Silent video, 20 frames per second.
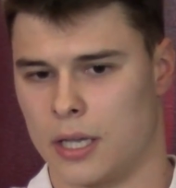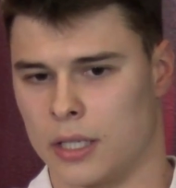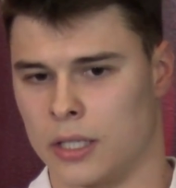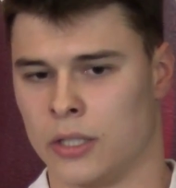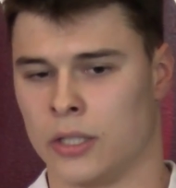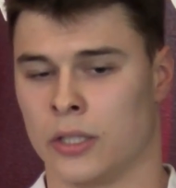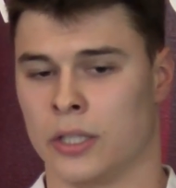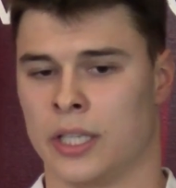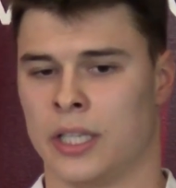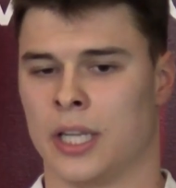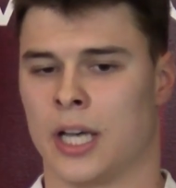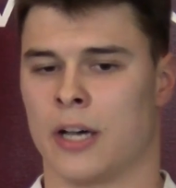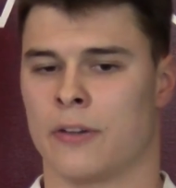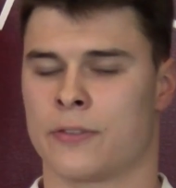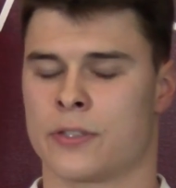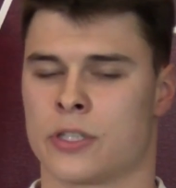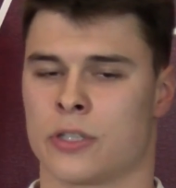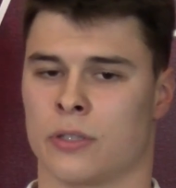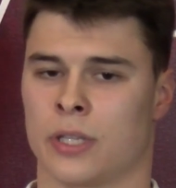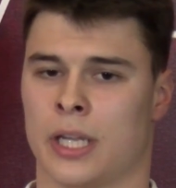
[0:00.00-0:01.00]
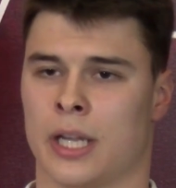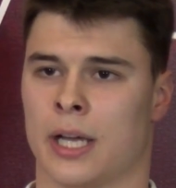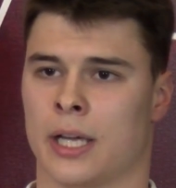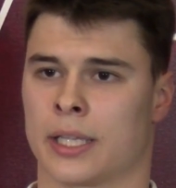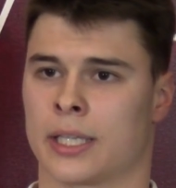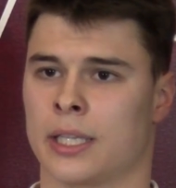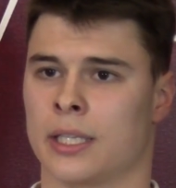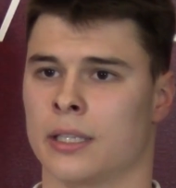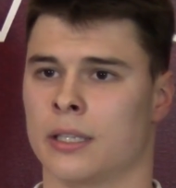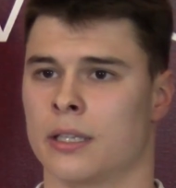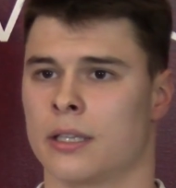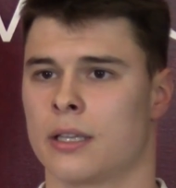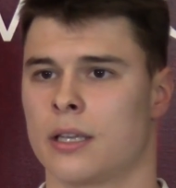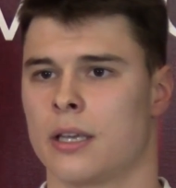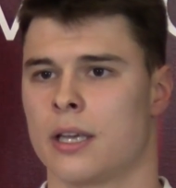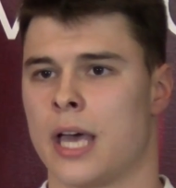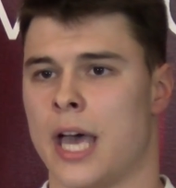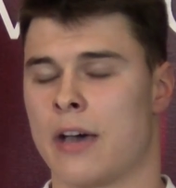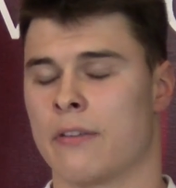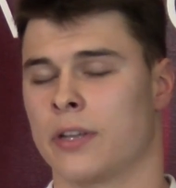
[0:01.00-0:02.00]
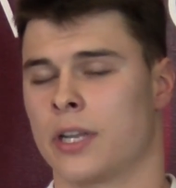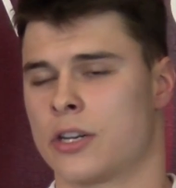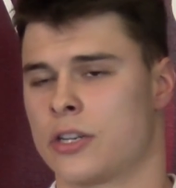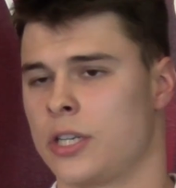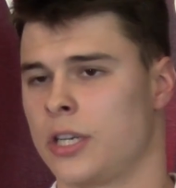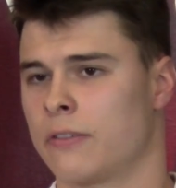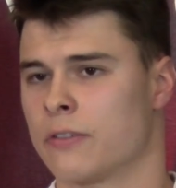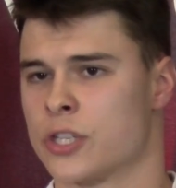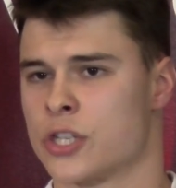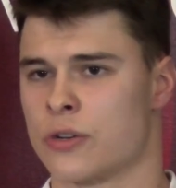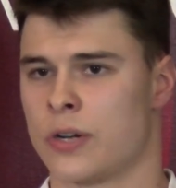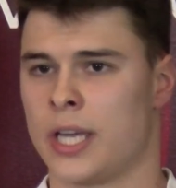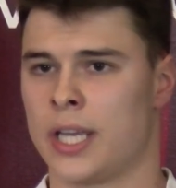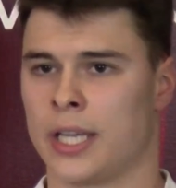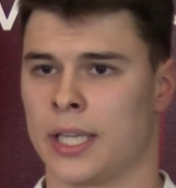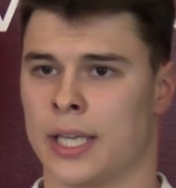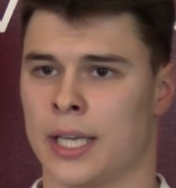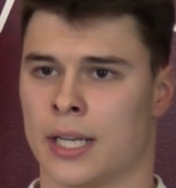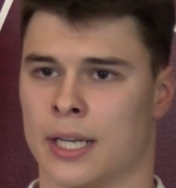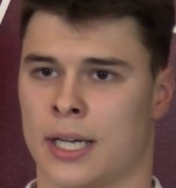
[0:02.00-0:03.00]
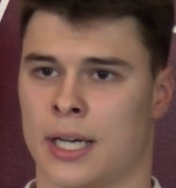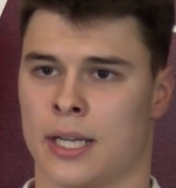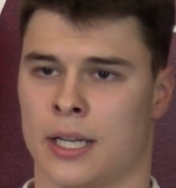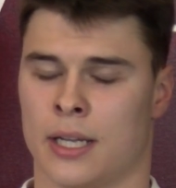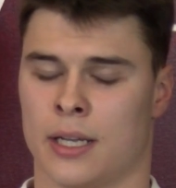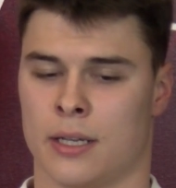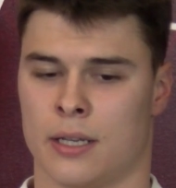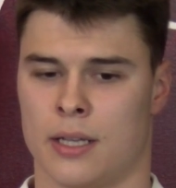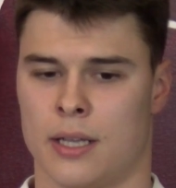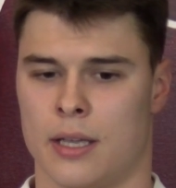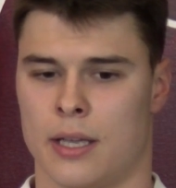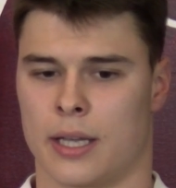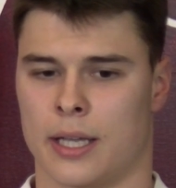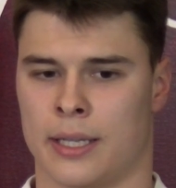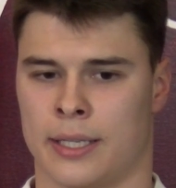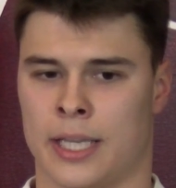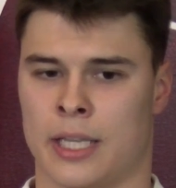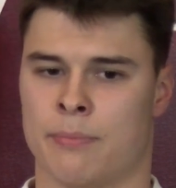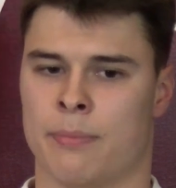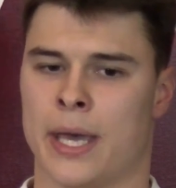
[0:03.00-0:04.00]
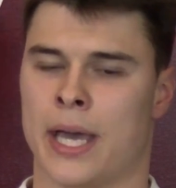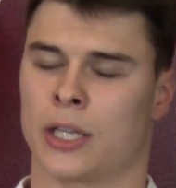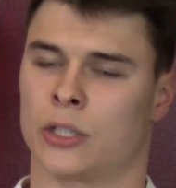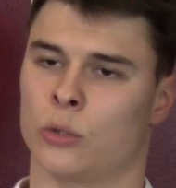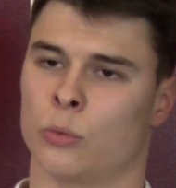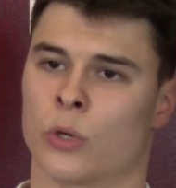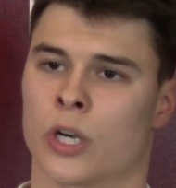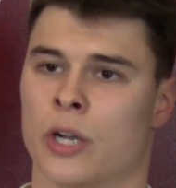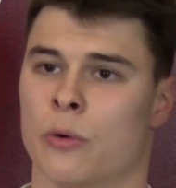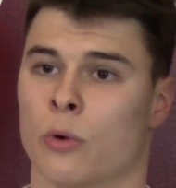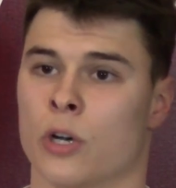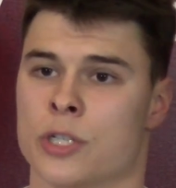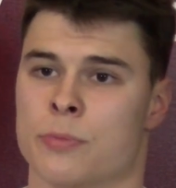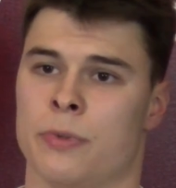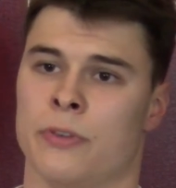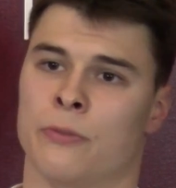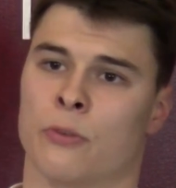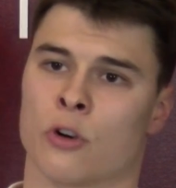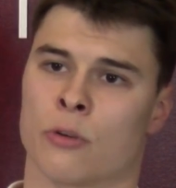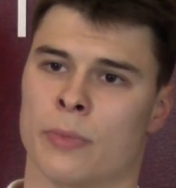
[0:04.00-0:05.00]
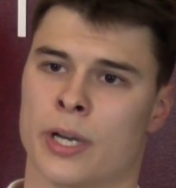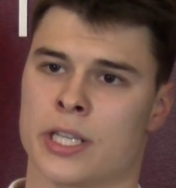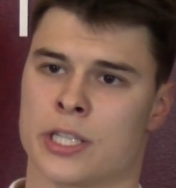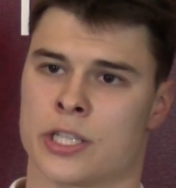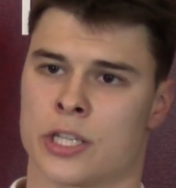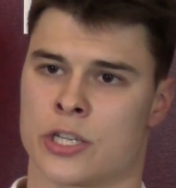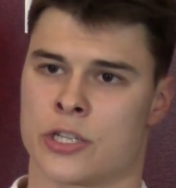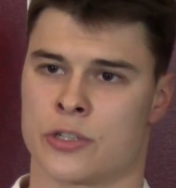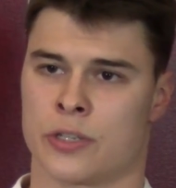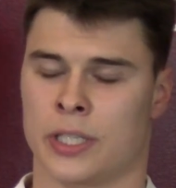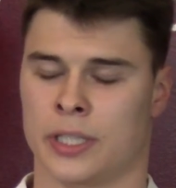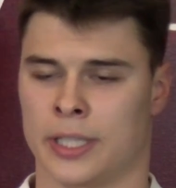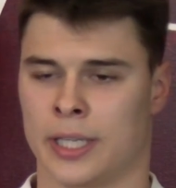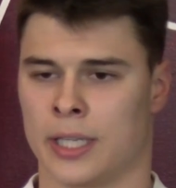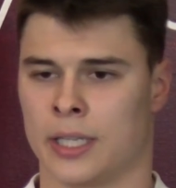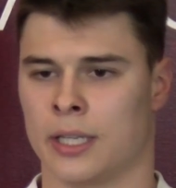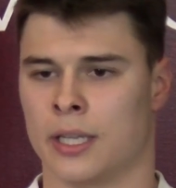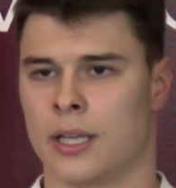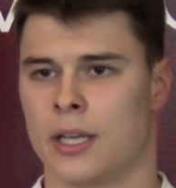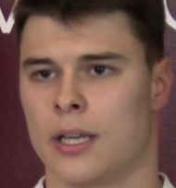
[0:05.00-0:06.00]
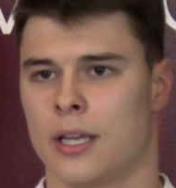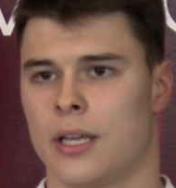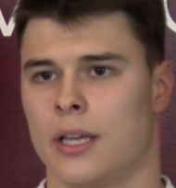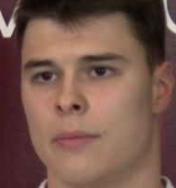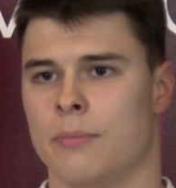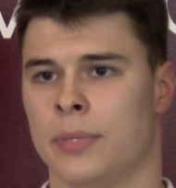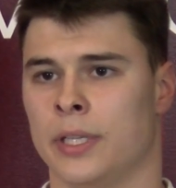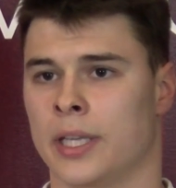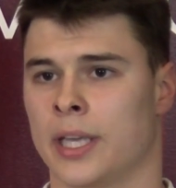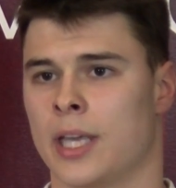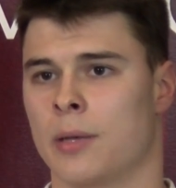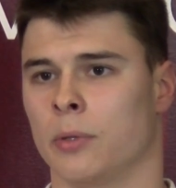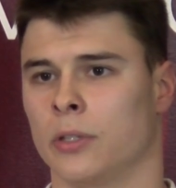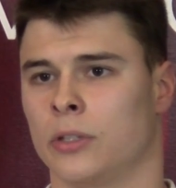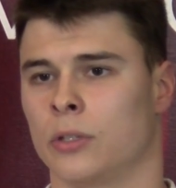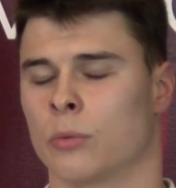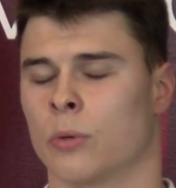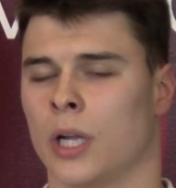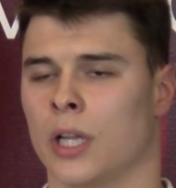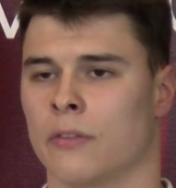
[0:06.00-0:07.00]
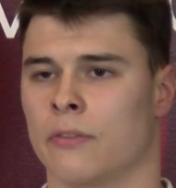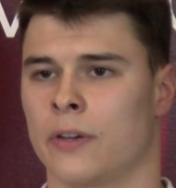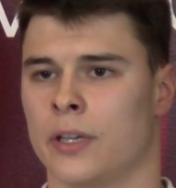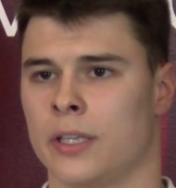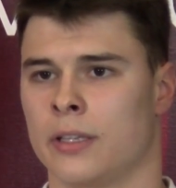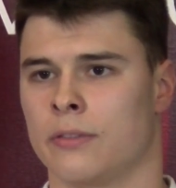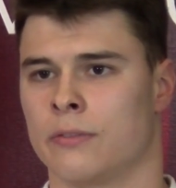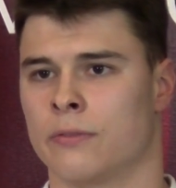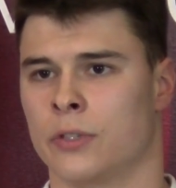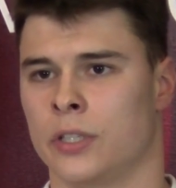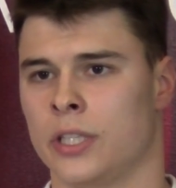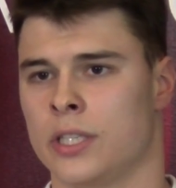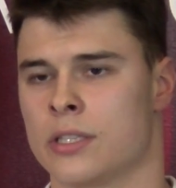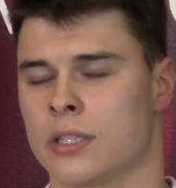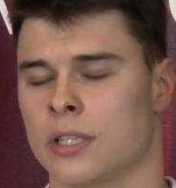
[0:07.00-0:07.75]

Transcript: good enough so that I could have another year of training and kind of get back to where I was before my surgery, and then being able to qualify for these